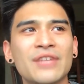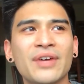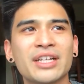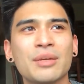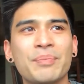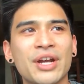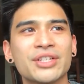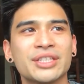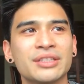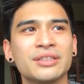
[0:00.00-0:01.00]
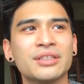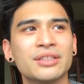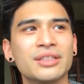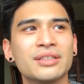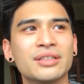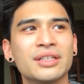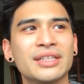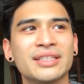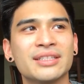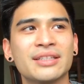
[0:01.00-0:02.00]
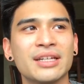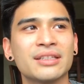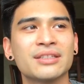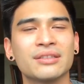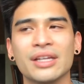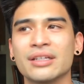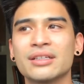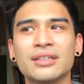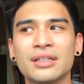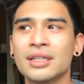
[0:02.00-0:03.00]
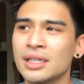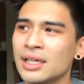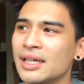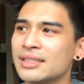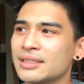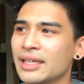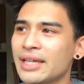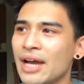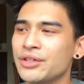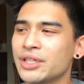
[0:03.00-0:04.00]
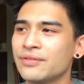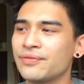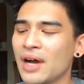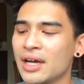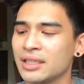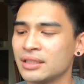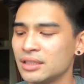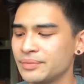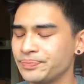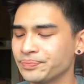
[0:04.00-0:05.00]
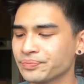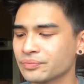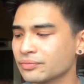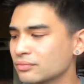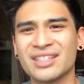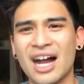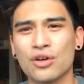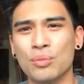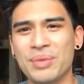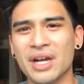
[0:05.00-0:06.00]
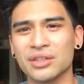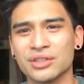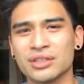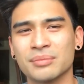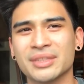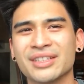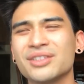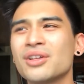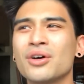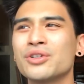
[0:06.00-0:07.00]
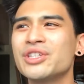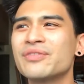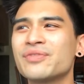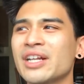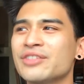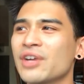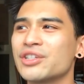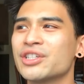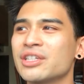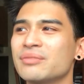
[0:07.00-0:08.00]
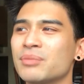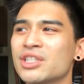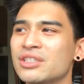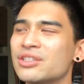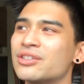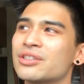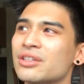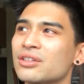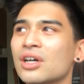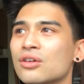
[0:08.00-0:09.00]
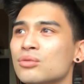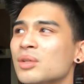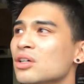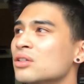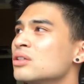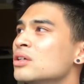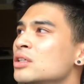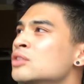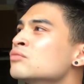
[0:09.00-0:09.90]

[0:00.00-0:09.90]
I'm trying to find a comparison in the States. Like, it's like how you can find like a Taco Bell or something. No, you can find fried chicken much easier than Taco Bell.